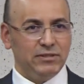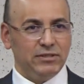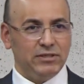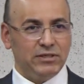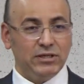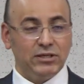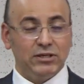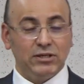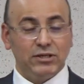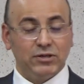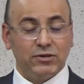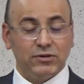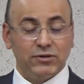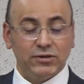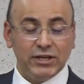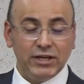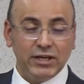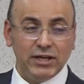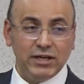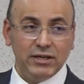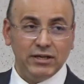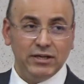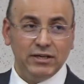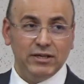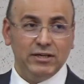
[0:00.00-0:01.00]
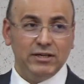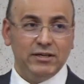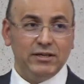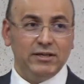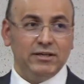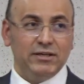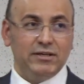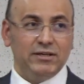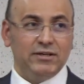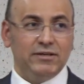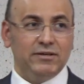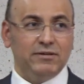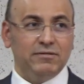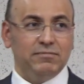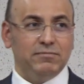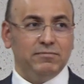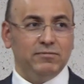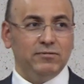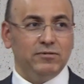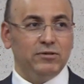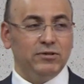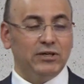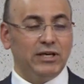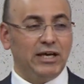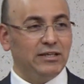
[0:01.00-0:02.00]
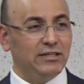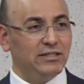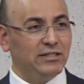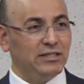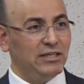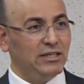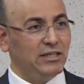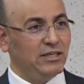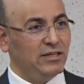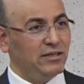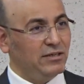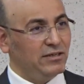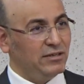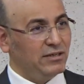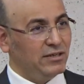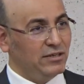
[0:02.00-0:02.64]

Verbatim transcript: Here in Korea, you can see